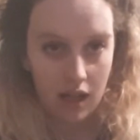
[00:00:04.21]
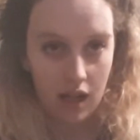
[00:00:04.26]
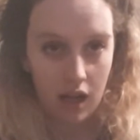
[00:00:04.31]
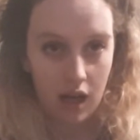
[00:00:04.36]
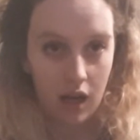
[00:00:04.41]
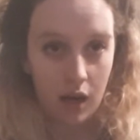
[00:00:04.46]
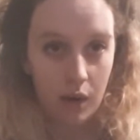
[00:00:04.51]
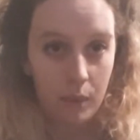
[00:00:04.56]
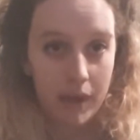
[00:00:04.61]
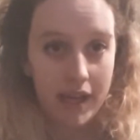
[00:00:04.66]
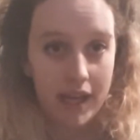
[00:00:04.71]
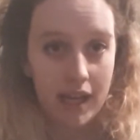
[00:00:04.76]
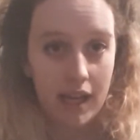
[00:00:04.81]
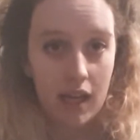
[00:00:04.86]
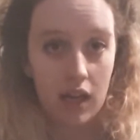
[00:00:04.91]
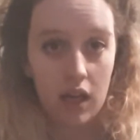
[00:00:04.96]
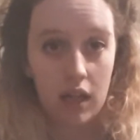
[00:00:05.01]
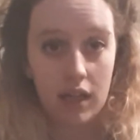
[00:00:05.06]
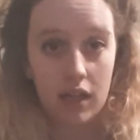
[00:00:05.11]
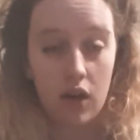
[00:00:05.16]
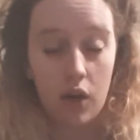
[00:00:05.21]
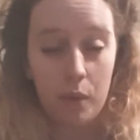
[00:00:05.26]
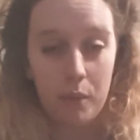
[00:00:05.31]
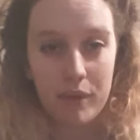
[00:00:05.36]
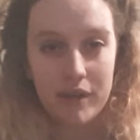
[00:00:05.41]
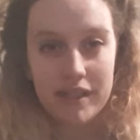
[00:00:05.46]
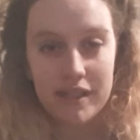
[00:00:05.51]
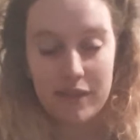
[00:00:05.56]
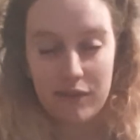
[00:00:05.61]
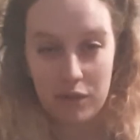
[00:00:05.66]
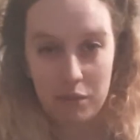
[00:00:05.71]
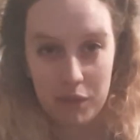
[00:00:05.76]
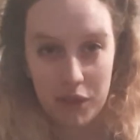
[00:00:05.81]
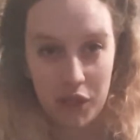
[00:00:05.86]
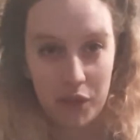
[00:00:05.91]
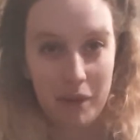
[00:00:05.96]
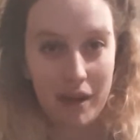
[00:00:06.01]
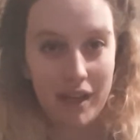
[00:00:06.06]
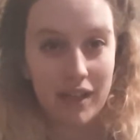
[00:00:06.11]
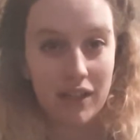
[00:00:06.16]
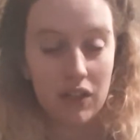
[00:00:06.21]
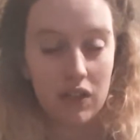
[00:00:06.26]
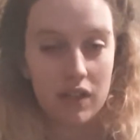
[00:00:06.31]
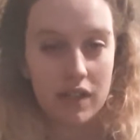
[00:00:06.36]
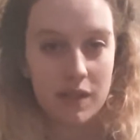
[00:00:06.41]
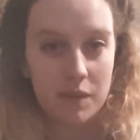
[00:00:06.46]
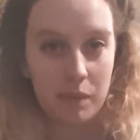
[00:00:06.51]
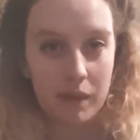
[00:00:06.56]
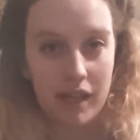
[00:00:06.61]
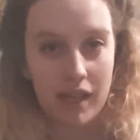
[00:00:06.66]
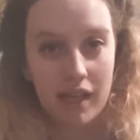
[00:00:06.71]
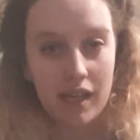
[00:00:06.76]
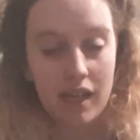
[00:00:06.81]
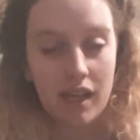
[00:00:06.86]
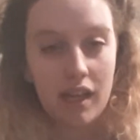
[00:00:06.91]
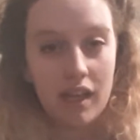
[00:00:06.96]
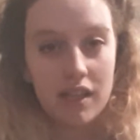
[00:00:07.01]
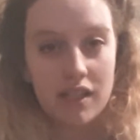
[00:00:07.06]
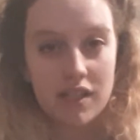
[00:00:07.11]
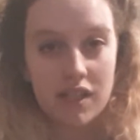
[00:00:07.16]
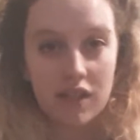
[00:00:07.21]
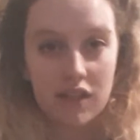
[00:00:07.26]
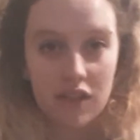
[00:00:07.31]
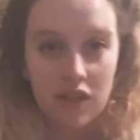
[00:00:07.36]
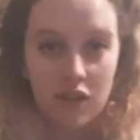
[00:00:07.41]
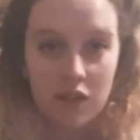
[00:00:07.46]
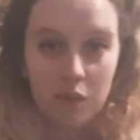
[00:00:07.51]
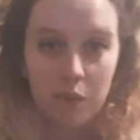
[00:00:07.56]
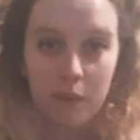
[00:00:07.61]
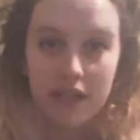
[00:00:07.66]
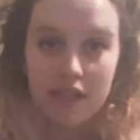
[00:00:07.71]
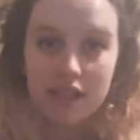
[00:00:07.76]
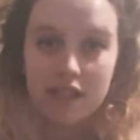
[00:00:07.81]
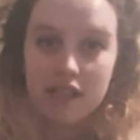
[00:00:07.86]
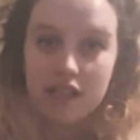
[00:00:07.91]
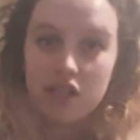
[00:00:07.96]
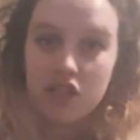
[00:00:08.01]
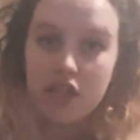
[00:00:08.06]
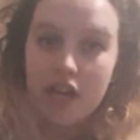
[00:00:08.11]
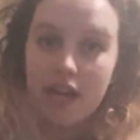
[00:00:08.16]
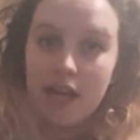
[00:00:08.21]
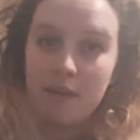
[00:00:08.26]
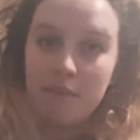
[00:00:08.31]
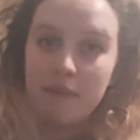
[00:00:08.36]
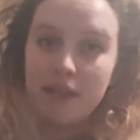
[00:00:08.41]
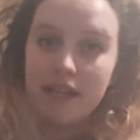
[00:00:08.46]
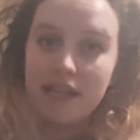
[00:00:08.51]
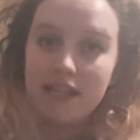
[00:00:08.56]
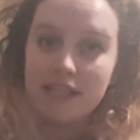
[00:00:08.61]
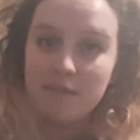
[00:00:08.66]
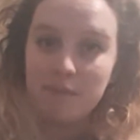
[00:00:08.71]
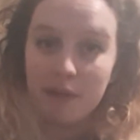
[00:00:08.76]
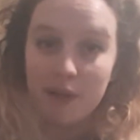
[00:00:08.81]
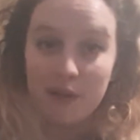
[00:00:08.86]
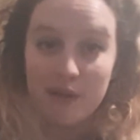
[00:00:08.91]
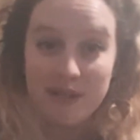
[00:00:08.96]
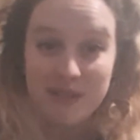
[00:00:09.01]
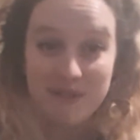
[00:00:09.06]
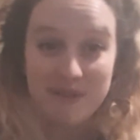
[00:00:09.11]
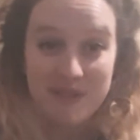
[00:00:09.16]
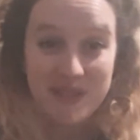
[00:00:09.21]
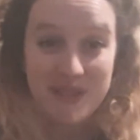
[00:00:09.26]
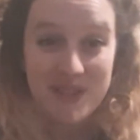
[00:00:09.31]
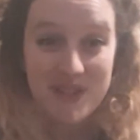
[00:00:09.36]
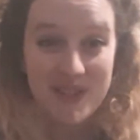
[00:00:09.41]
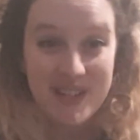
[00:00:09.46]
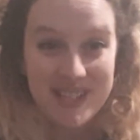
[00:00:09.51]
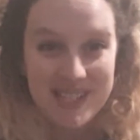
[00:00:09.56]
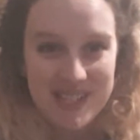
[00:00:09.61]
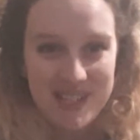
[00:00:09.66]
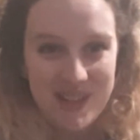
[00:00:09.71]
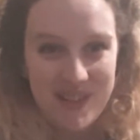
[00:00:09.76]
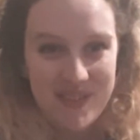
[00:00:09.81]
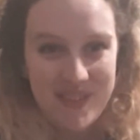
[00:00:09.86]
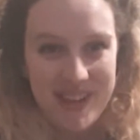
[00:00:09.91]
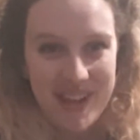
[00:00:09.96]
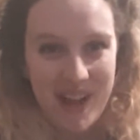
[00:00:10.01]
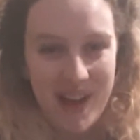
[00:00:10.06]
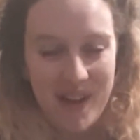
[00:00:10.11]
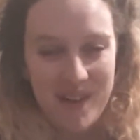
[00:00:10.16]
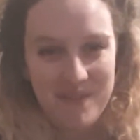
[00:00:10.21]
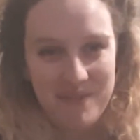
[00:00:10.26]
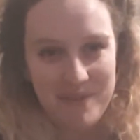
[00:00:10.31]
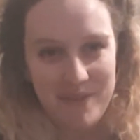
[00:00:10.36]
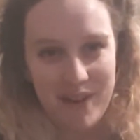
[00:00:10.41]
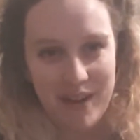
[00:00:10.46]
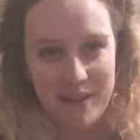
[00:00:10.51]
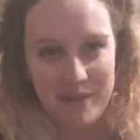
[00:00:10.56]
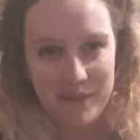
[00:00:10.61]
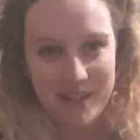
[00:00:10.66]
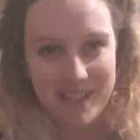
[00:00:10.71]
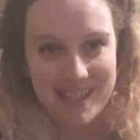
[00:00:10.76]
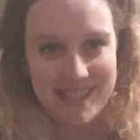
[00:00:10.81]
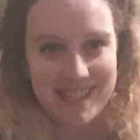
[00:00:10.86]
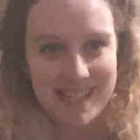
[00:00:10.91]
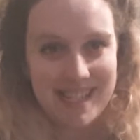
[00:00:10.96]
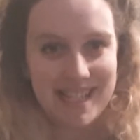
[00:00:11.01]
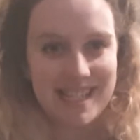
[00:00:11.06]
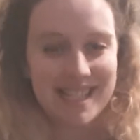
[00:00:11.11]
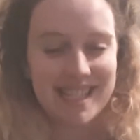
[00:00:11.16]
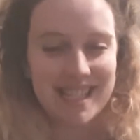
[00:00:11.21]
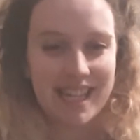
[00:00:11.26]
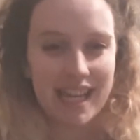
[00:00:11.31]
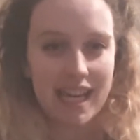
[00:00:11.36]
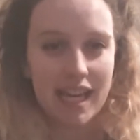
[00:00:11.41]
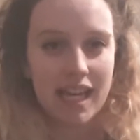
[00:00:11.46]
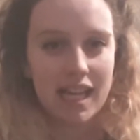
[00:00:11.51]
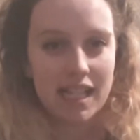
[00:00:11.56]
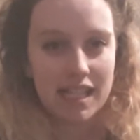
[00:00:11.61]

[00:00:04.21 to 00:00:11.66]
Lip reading: We're operating from a new angle this week so that you can witness the shame that is my Christmas tree still being up 5 weeks into the year.